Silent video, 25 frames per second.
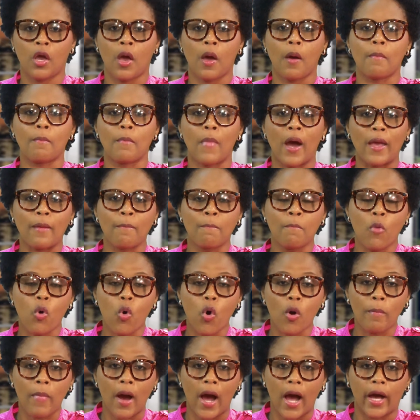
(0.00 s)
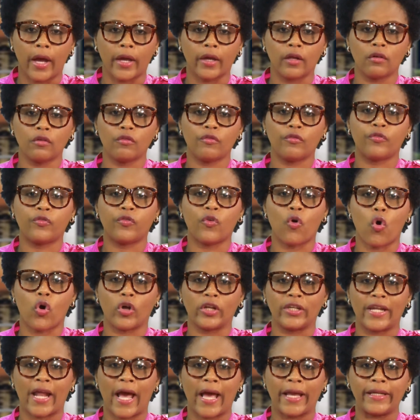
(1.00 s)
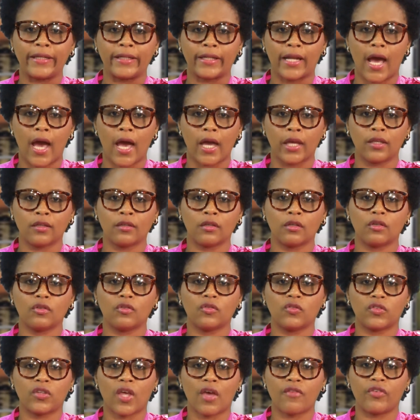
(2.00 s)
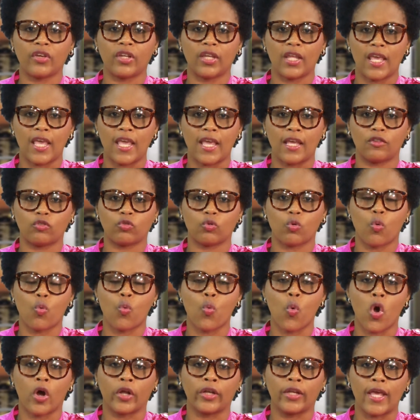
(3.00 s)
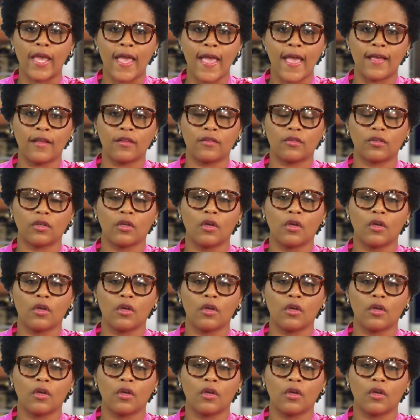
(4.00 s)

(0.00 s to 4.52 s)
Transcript: My mobile, 499 7818.